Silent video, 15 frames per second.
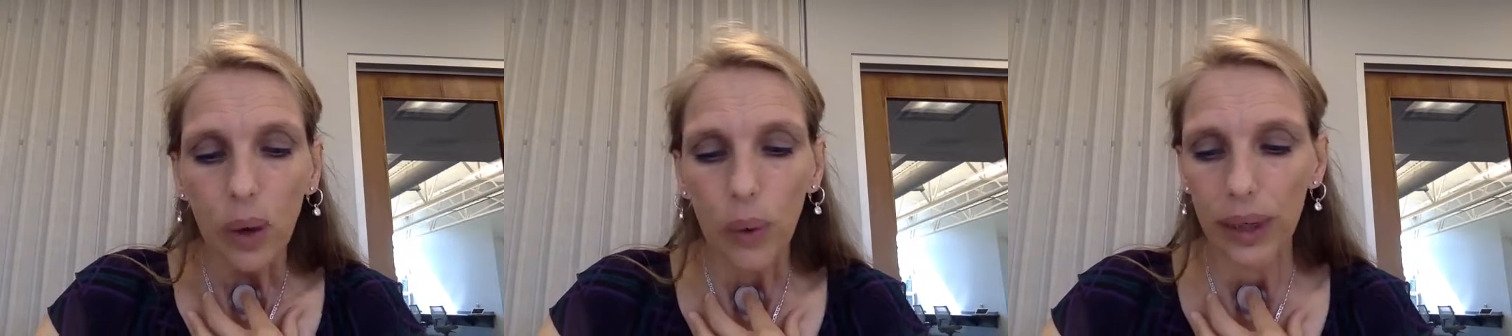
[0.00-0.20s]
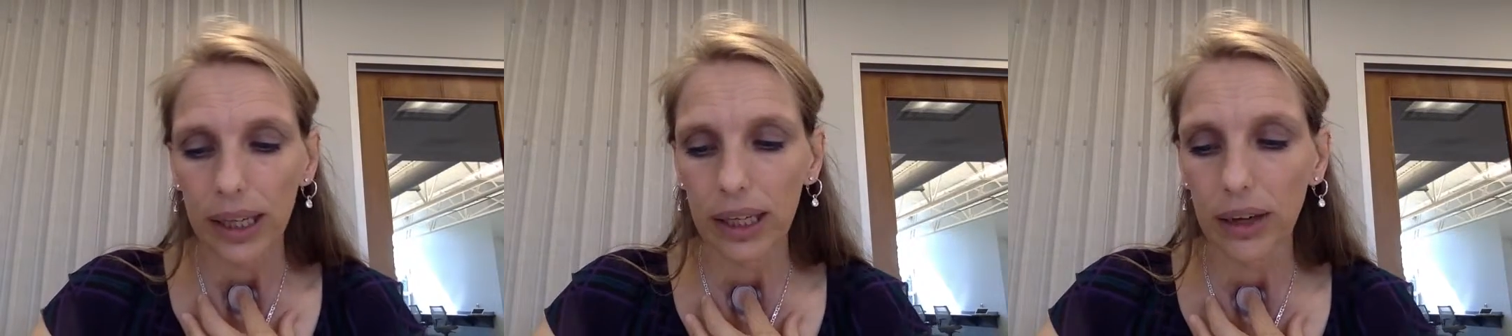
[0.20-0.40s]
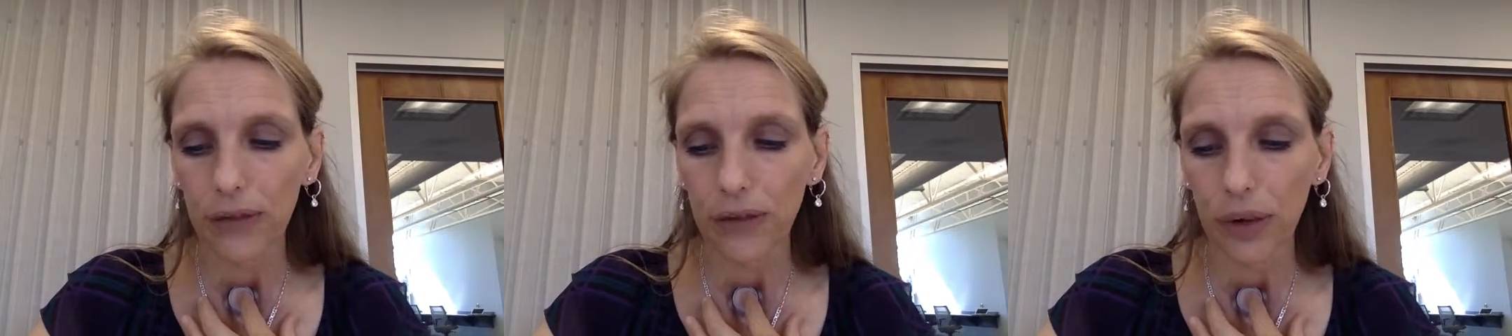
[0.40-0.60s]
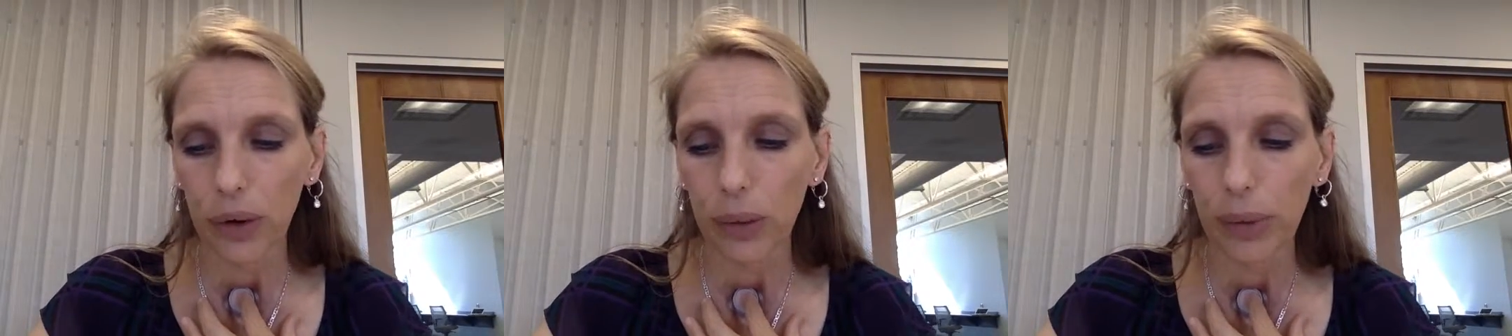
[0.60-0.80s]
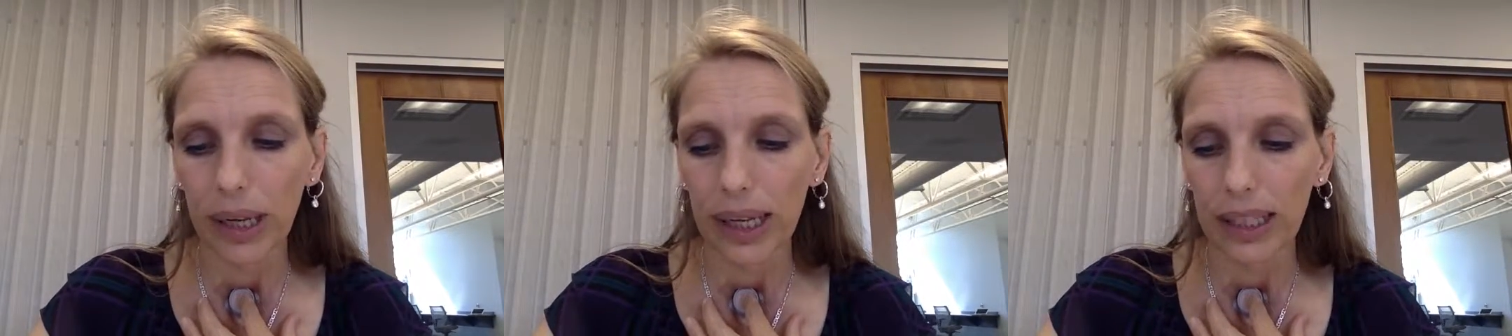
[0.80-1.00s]
Within a
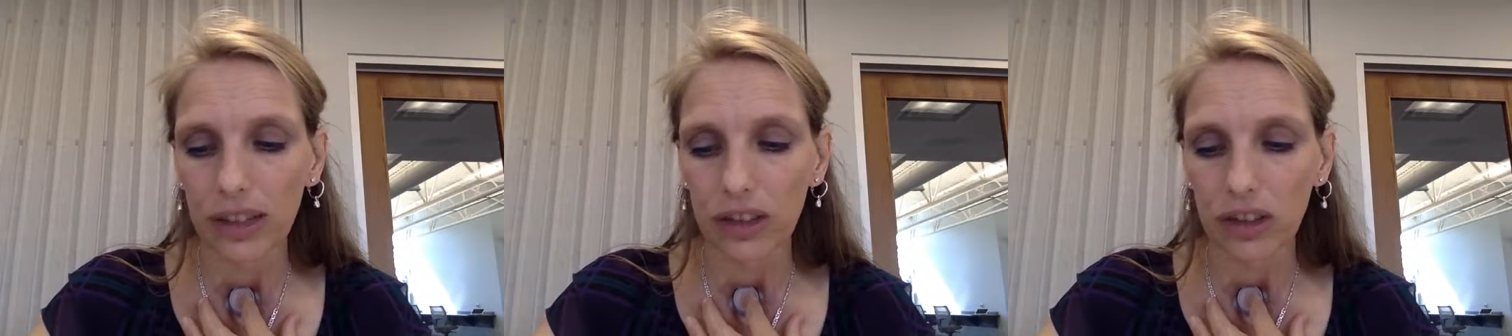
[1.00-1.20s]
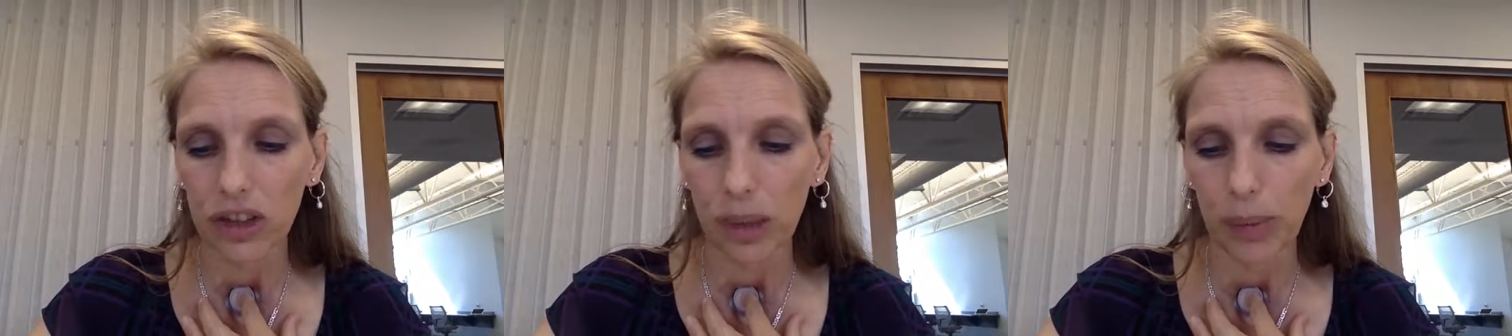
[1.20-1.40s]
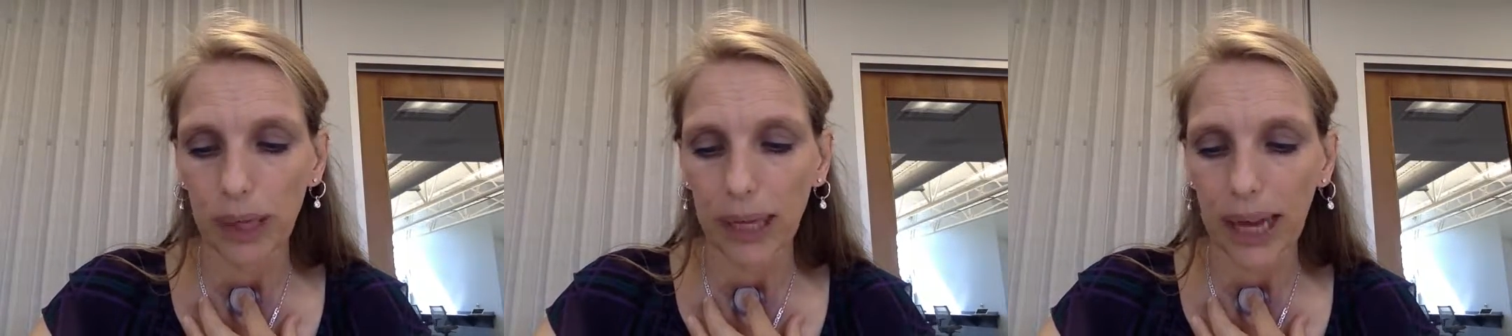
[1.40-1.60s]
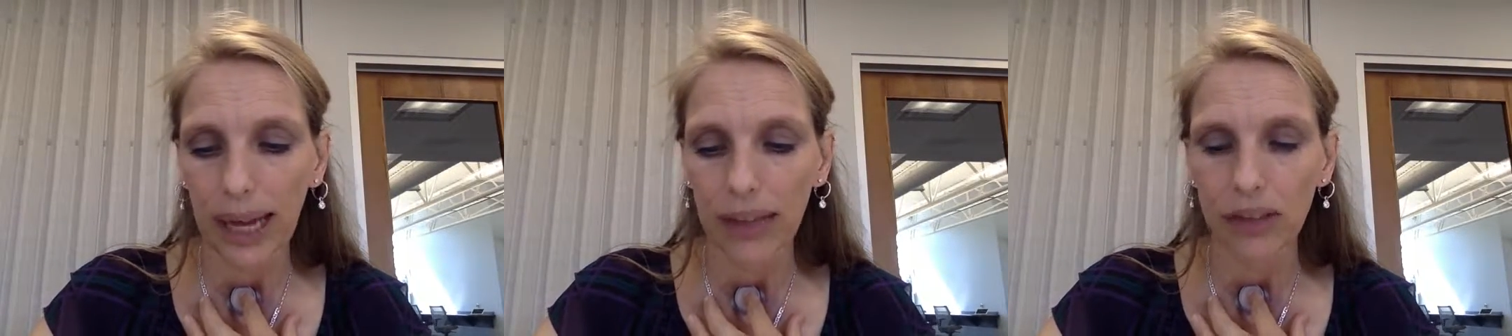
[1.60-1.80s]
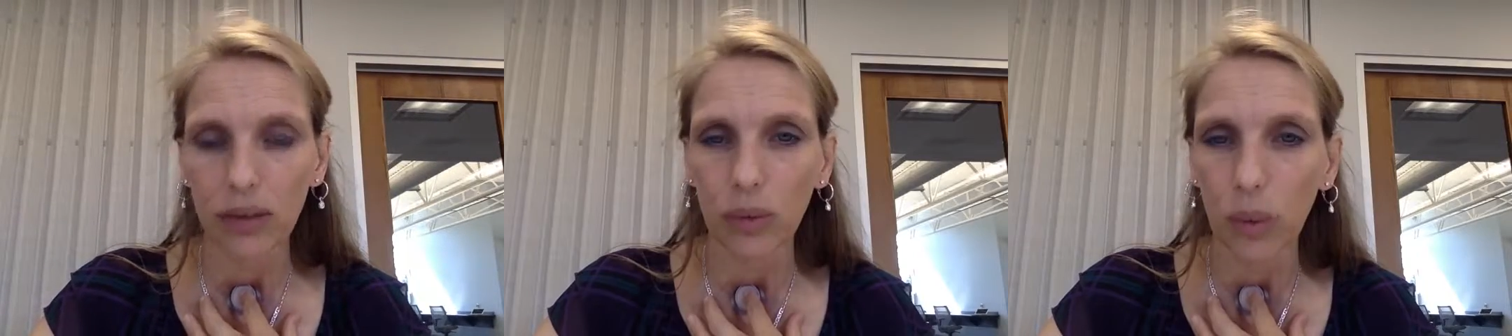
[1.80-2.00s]
few minutes, she
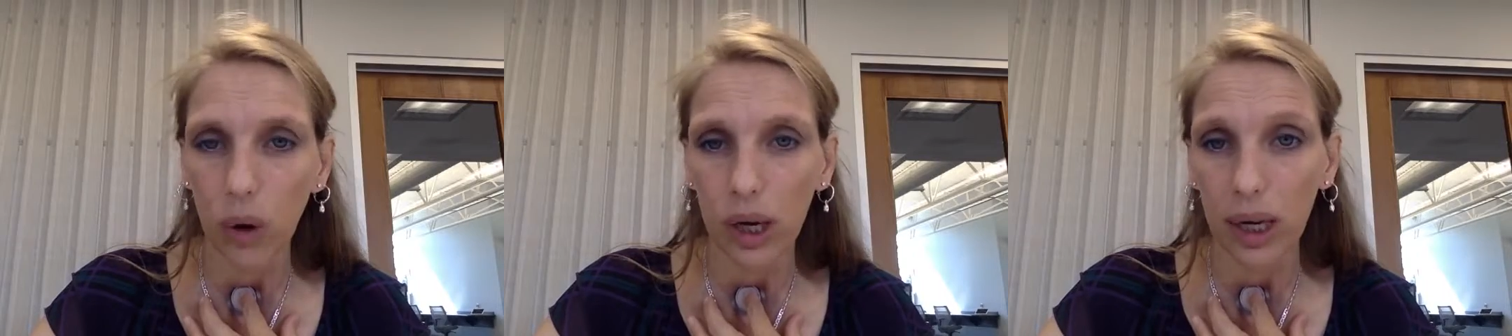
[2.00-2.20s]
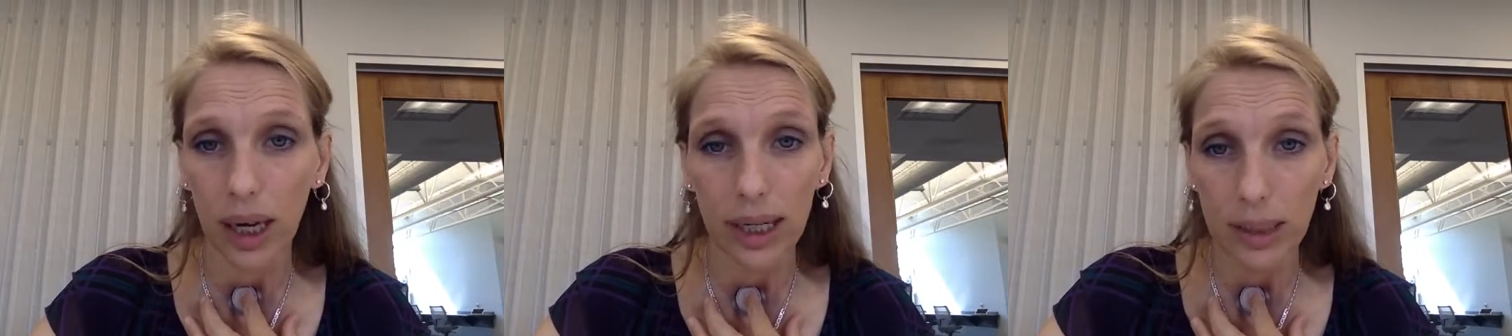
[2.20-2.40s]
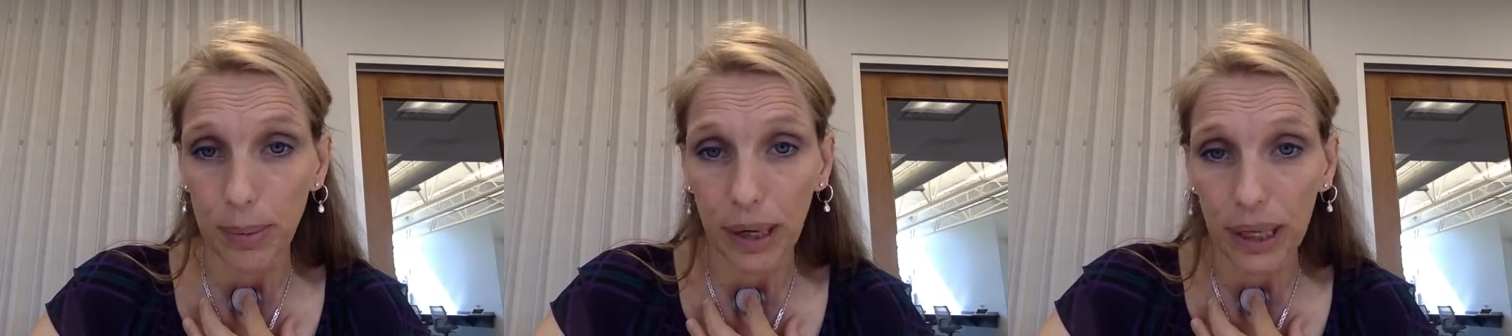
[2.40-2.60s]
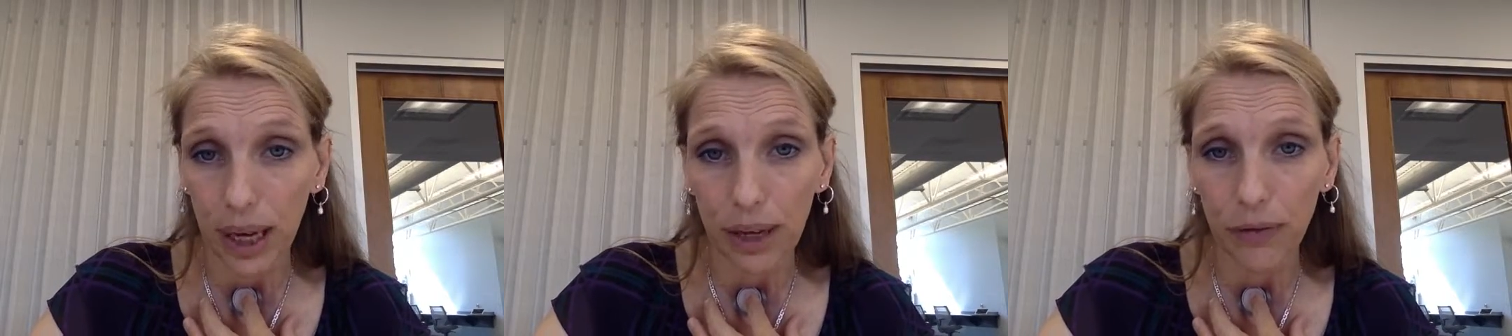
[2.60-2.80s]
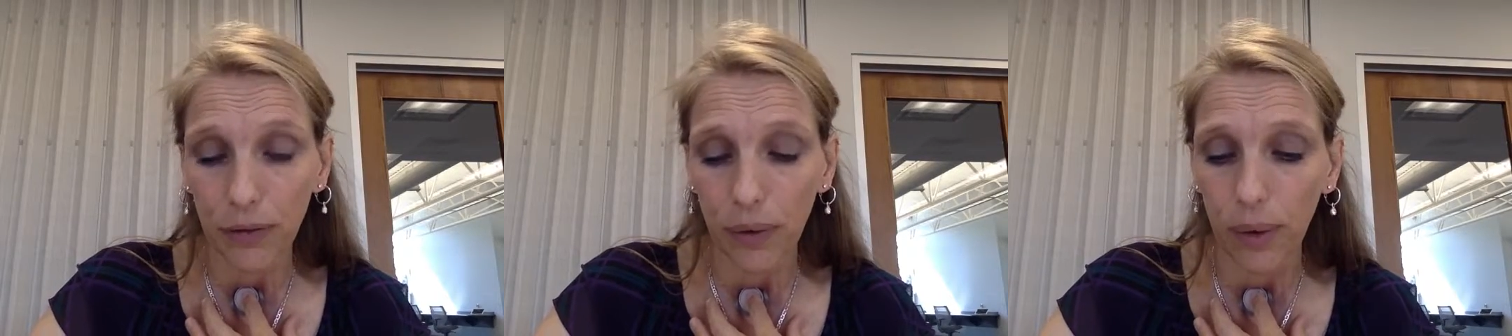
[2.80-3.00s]
began to organize my
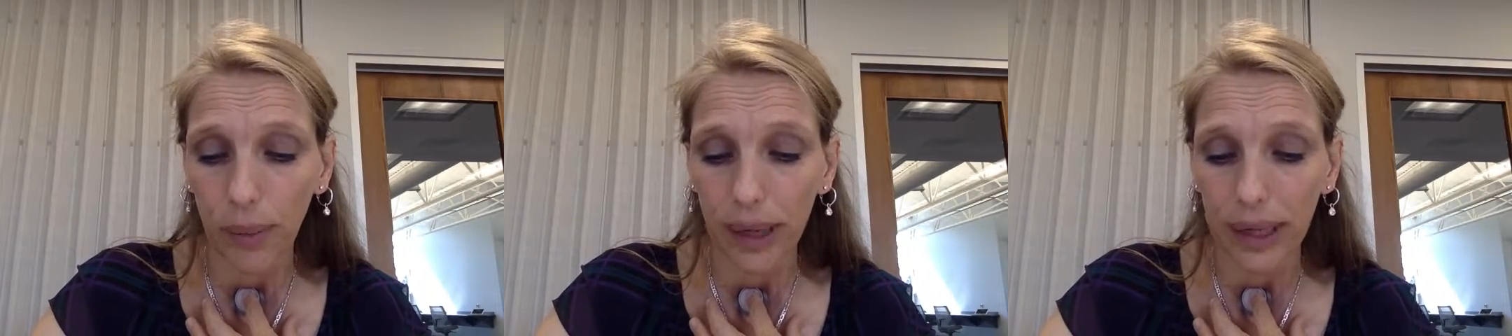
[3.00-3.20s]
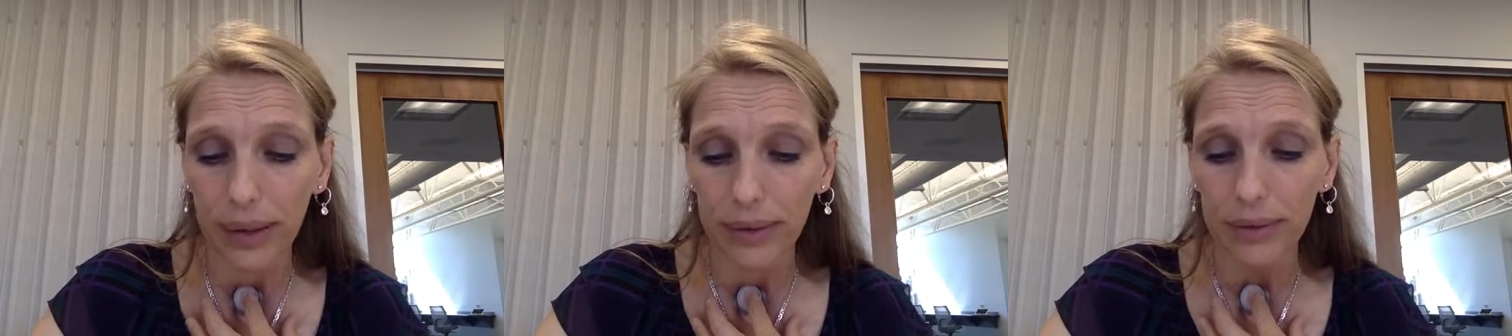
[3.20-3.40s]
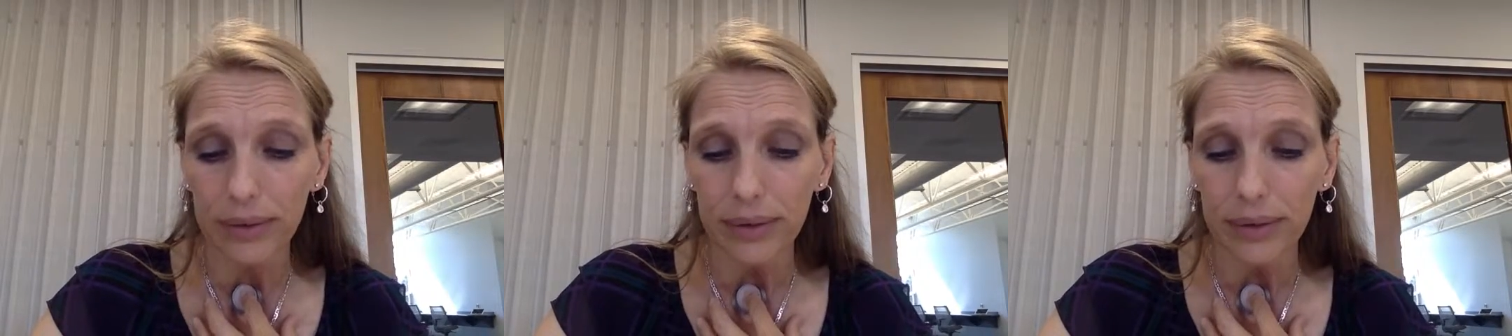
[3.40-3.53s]
night for me.